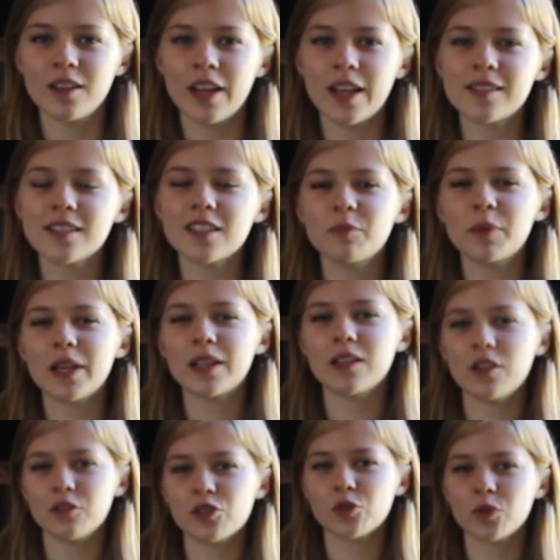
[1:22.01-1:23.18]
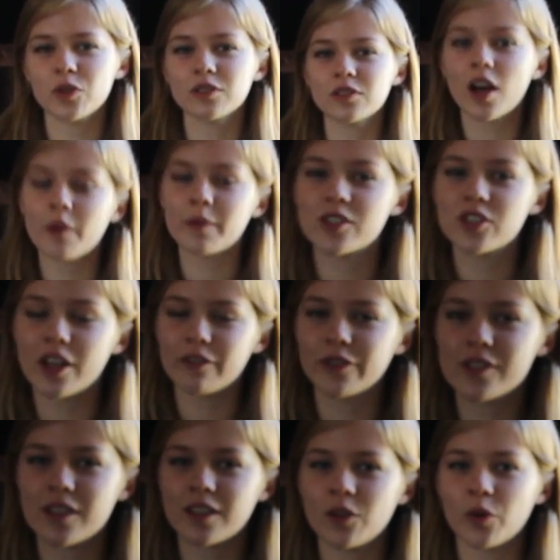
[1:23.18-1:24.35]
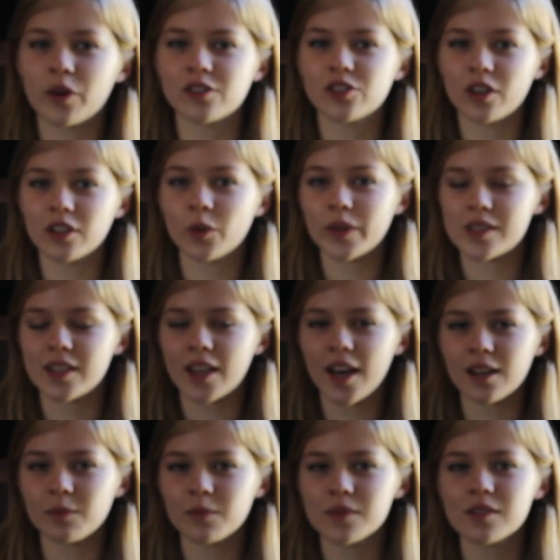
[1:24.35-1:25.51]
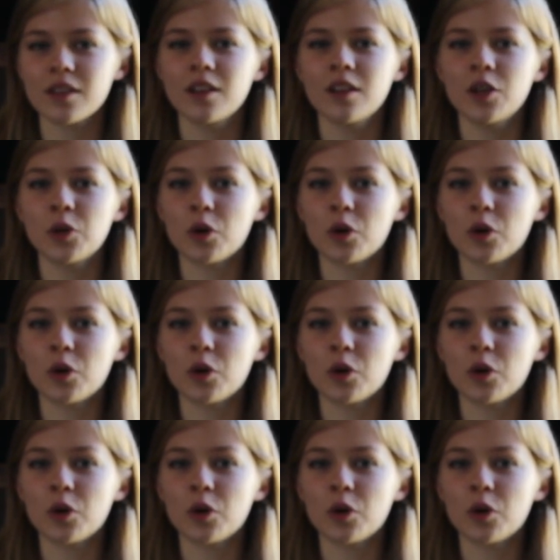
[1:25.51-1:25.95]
Rather than being the typical Thomas Jefferson or John Quincy Adams,